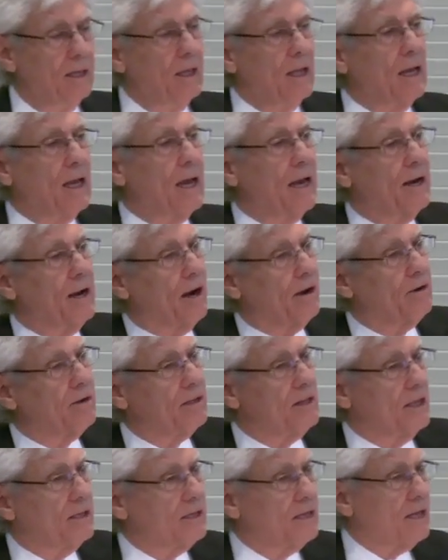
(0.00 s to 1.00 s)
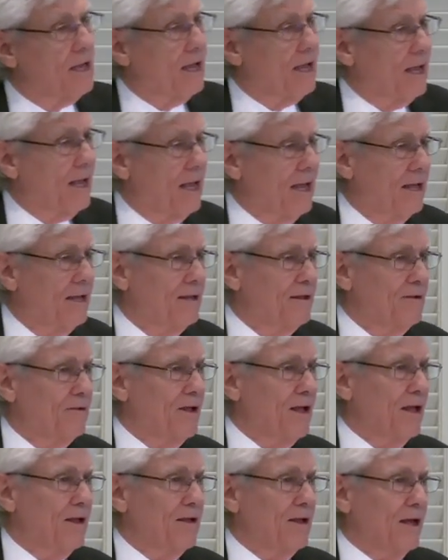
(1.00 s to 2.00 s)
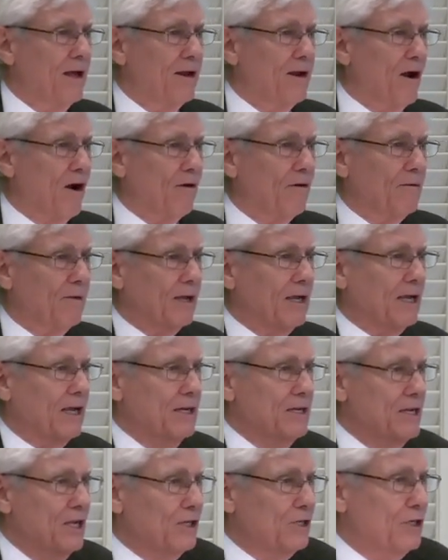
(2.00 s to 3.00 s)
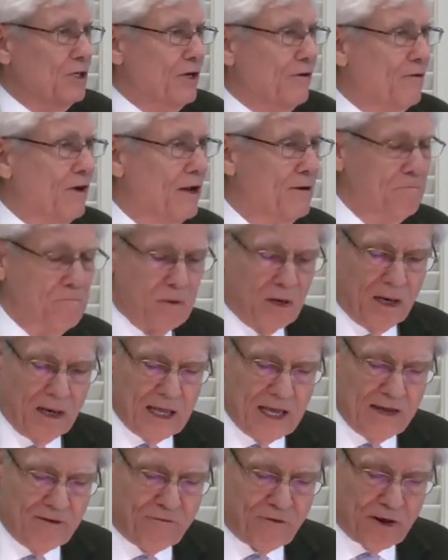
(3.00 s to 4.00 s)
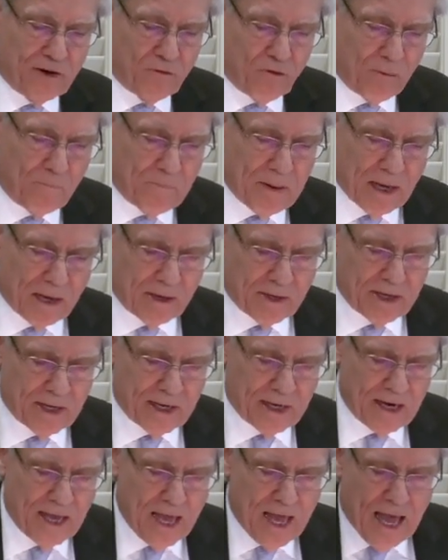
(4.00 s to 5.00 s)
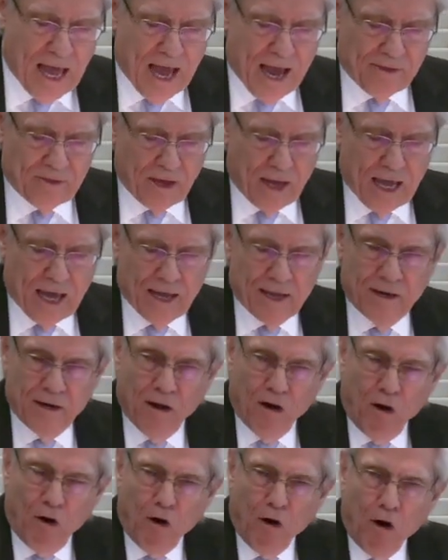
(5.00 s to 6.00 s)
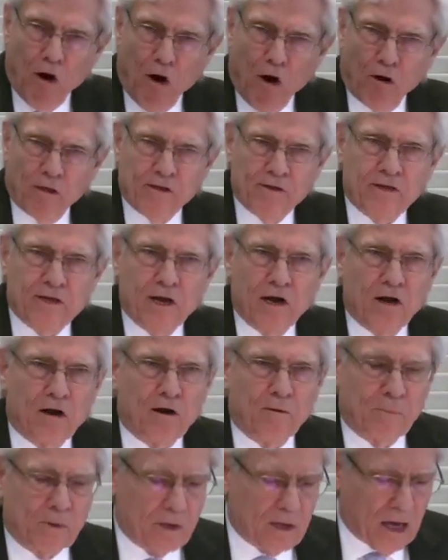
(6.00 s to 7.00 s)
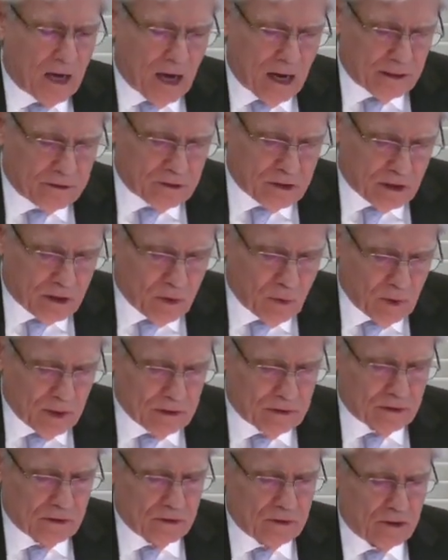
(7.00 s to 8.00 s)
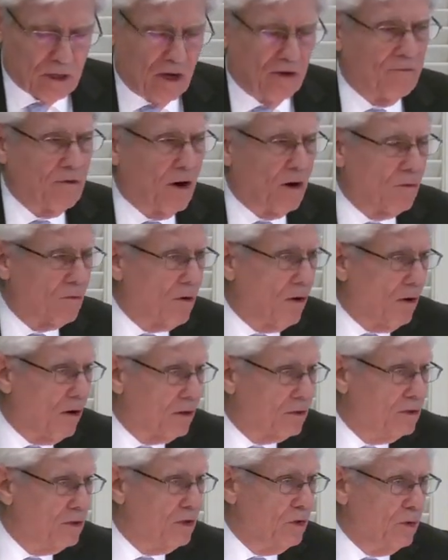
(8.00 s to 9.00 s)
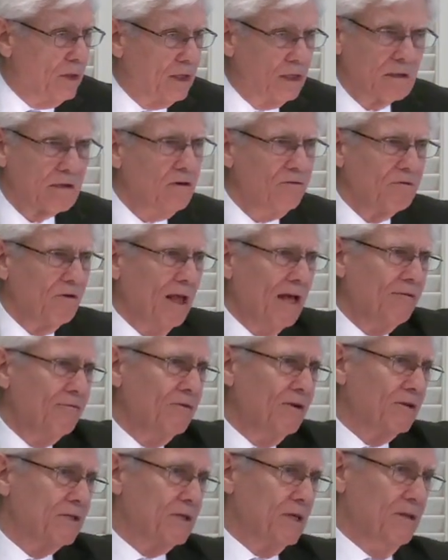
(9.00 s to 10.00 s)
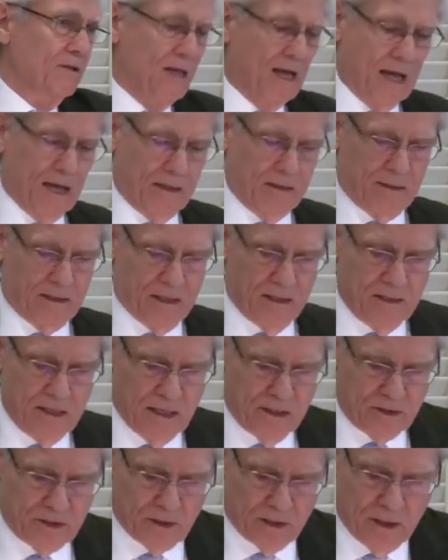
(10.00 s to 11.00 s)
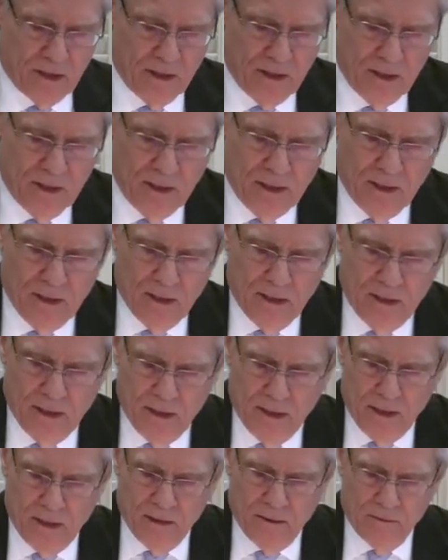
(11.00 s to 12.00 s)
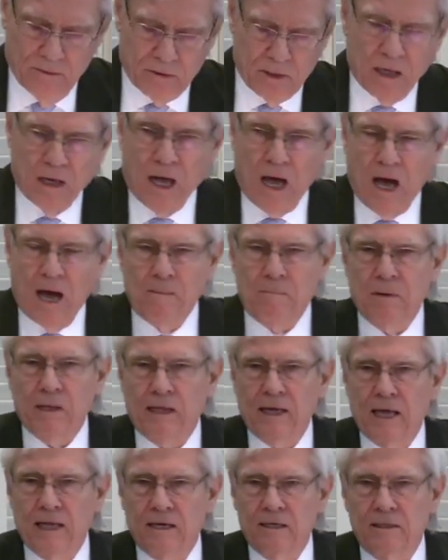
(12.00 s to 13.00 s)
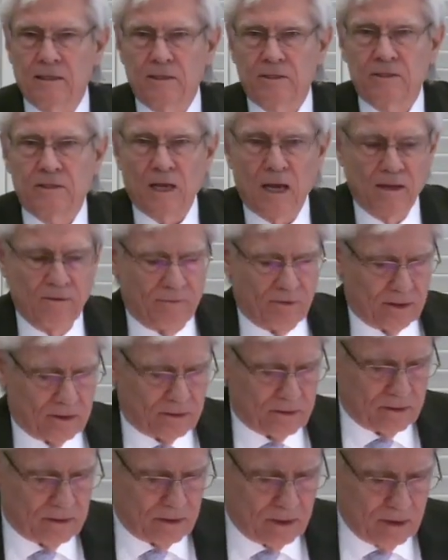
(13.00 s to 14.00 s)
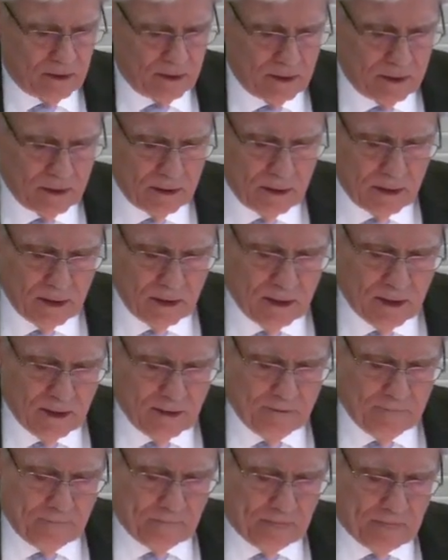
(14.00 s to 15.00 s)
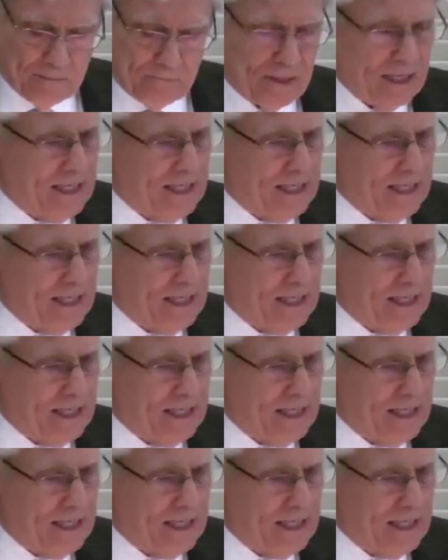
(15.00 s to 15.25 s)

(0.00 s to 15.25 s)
and our, that, uh, uh, uh, and our condition of unbelief and rebellion and, and all the terrible consequences of our wrongdoing. He could have left us in that condition. He's not obligated to save us. But He